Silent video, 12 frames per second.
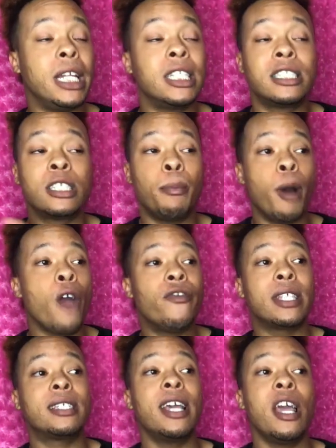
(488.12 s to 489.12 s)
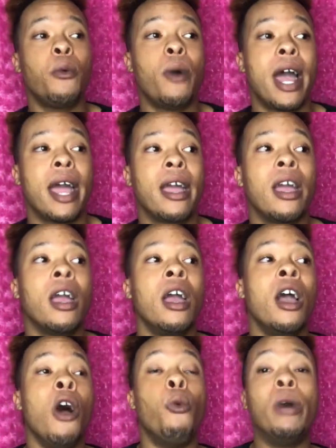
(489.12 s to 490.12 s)
this is a perfect segue.
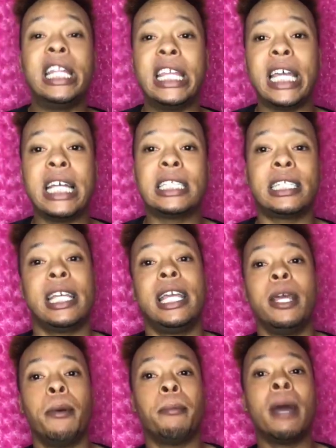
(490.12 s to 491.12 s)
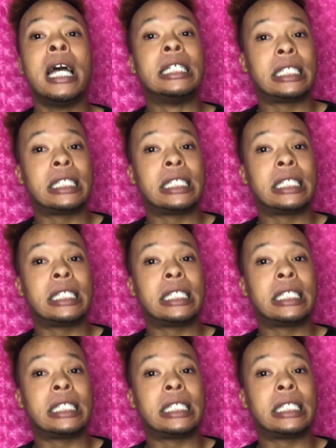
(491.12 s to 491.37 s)
We then see him